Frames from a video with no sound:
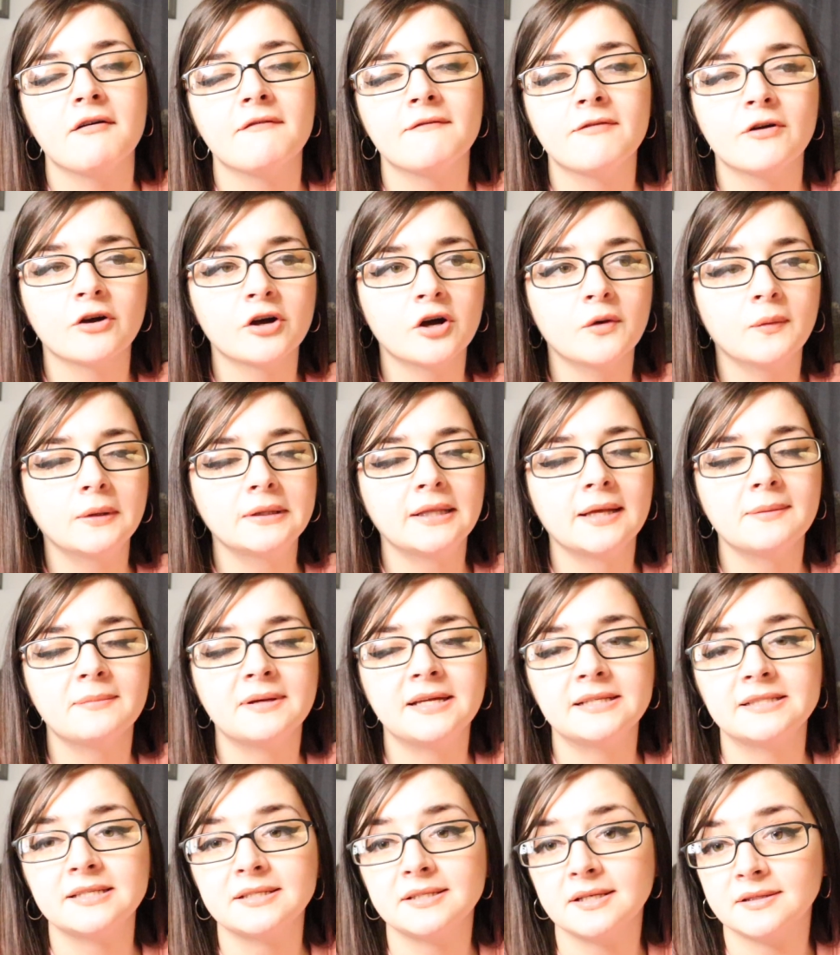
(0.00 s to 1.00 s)
Virgo, what that
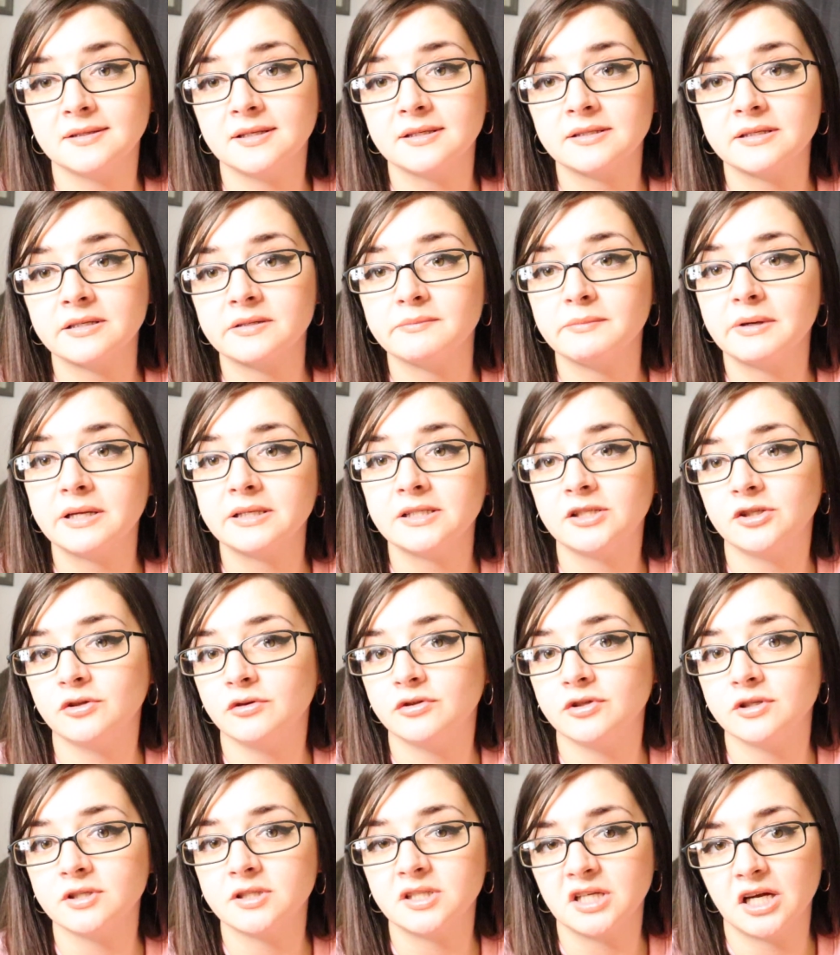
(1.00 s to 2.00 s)
means is that this is meant
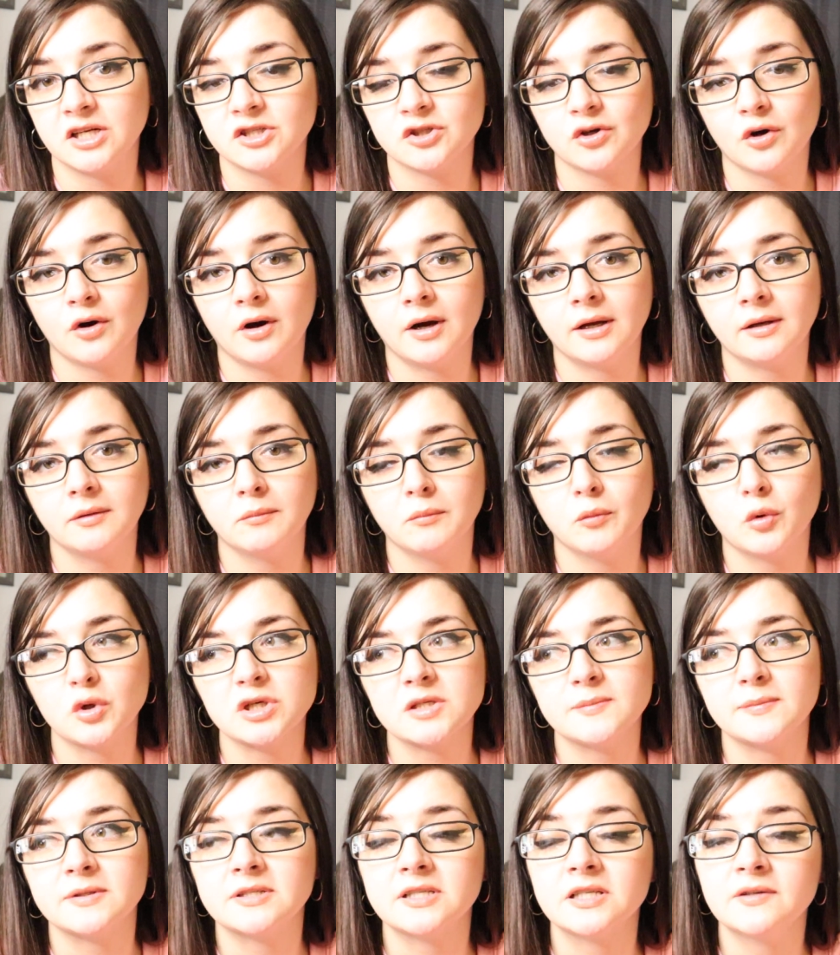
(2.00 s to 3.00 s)
to just touch on
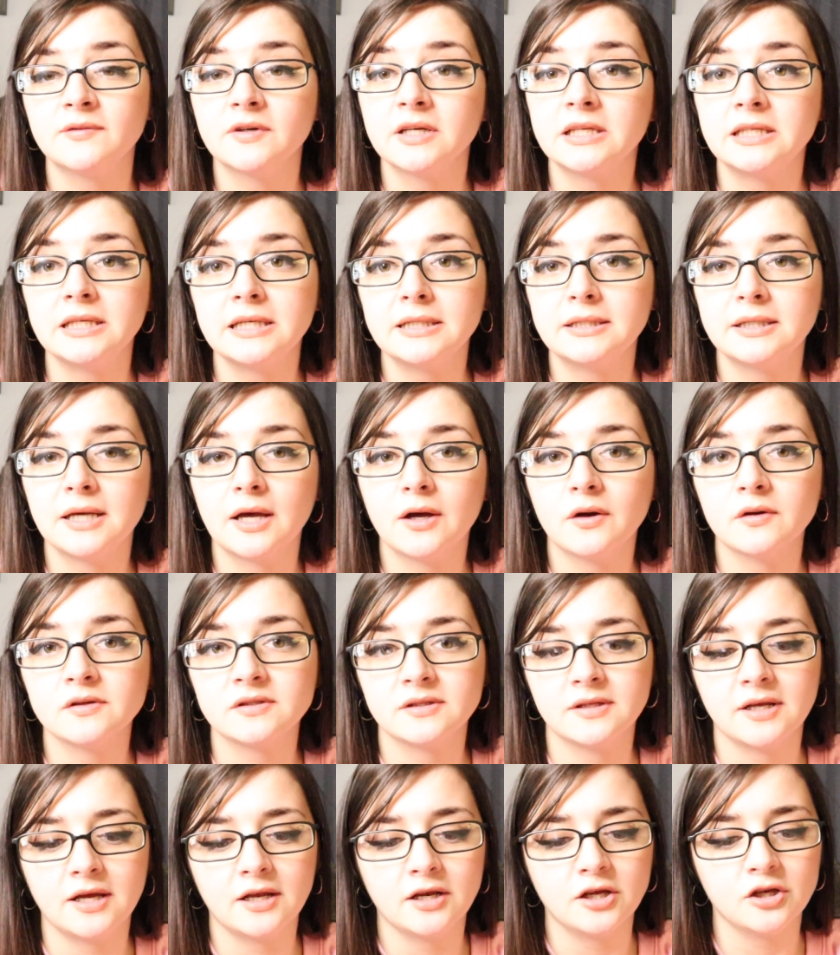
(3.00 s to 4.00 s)
more specific
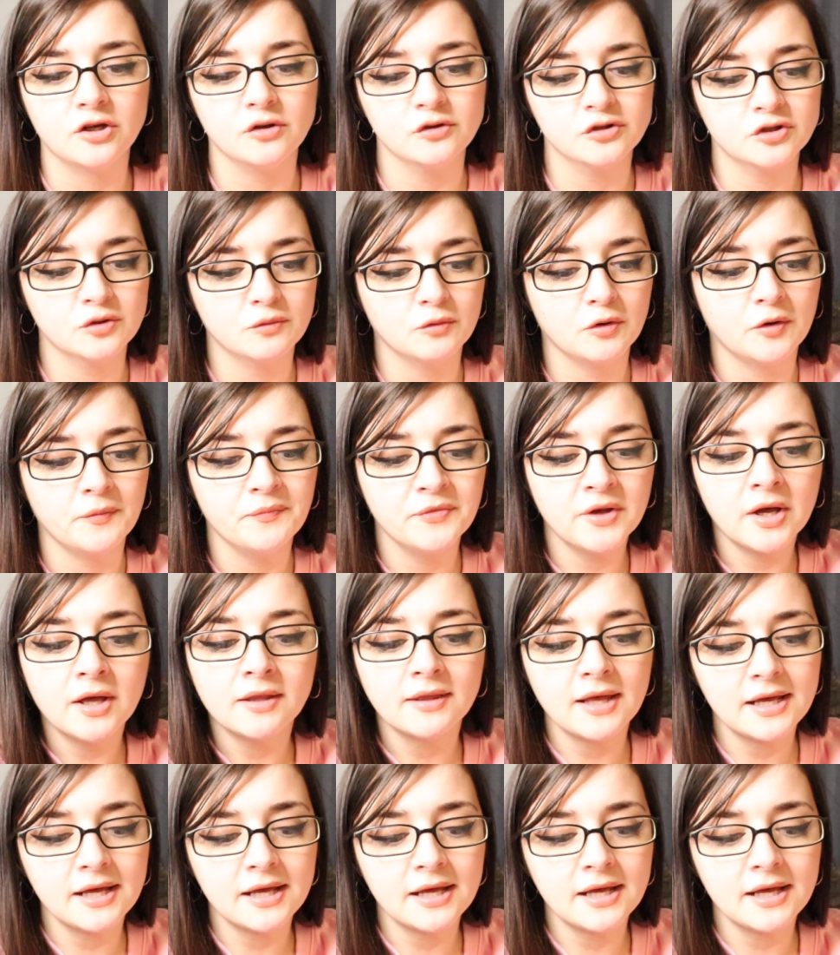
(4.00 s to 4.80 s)
details than usual.